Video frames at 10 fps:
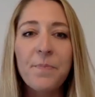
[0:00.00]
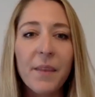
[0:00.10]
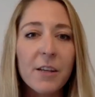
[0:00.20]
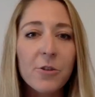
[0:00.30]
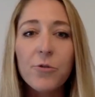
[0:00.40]

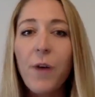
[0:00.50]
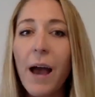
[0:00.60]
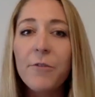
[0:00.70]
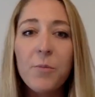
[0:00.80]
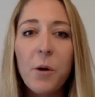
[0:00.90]

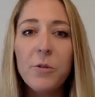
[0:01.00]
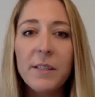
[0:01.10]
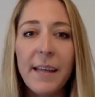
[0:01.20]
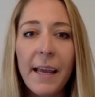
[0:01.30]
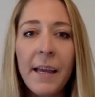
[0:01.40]
survival mode
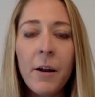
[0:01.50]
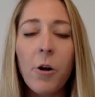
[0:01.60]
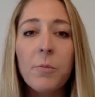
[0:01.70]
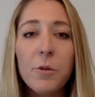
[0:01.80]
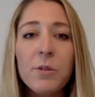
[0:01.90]
state,
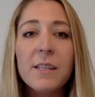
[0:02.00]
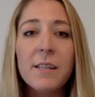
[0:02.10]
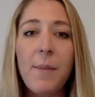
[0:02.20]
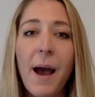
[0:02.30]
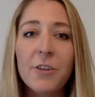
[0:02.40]
our immune
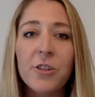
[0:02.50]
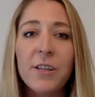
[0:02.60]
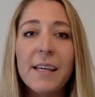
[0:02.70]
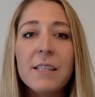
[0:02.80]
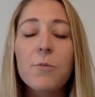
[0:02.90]
system
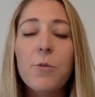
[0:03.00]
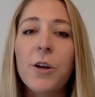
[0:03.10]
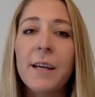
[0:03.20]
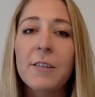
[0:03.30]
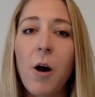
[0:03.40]
actually isn't
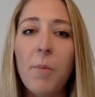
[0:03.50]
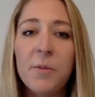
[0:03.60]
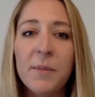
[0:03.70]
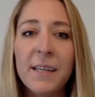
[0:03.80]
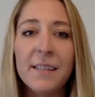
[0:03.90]
working as
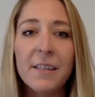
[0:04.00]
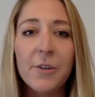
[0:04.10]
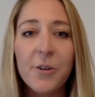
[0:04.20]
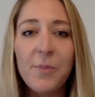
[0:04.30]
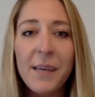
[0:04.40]
optimally as it
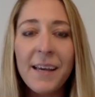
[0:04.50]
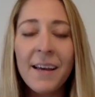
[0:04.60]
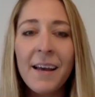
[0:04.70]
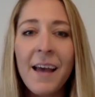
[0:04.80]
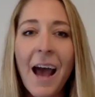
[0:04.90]
could be.
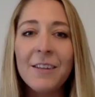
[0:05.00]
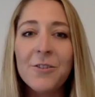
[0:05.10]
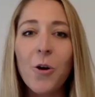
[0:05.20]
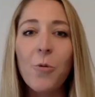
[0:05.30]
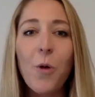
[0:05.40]
And
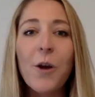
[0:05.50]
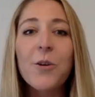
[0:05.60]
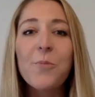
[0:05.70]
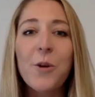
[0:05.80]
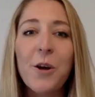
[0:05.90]
so where
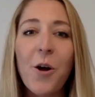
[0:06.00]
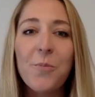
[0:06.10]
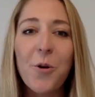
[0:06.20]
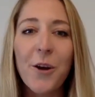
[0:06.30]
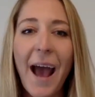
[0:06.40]
to bring
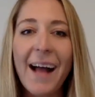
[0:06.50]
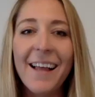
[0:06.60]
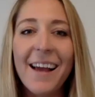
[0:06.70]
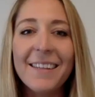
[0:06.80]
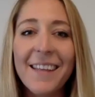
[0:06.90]
on board
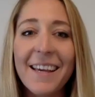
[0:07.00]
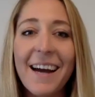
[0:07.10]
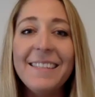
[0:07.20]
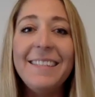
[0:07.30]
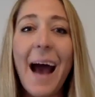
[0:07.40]
allies like
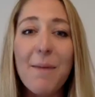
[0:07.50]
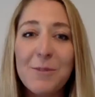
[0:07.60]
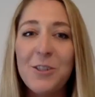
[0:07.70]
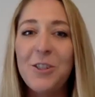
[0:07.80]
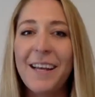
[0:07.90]

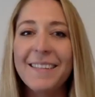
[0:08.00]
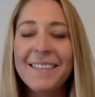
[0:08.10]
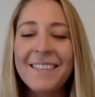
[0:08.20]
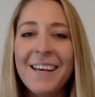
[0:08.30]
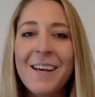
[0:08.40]

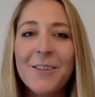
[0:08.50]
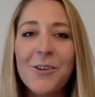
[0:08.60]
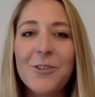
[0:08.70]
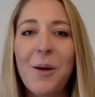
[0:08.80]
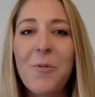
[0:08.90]
adaptogens,
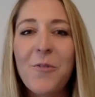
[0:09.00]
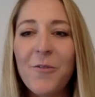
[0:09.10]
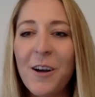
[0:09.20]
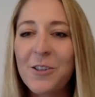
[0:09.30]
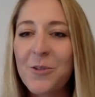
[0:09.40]
so some of our
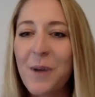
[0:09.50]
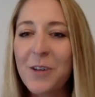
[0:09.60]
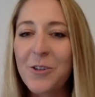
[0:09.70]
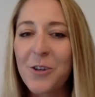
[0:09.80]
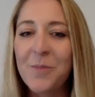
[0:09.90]
functional
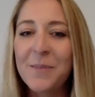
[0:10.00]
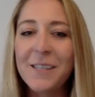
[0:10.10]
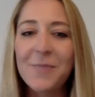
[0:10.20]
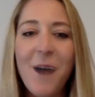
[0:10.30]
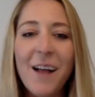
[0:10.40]
mushrooms
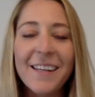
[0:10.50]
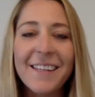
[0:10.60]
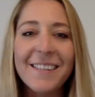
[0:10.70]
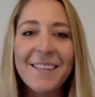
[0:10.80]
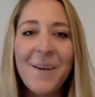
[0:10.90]
as well
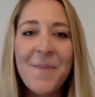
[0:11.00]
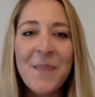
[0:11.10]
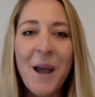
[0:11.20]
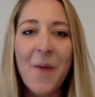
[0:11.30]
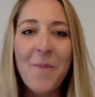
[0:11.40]
as
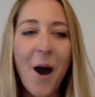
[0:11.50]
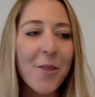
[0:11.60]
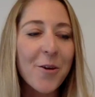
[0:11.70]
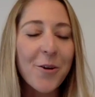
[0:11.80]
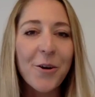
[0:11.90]

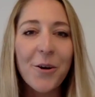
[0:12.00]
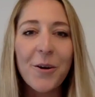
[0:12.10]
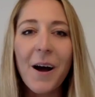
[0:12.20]
other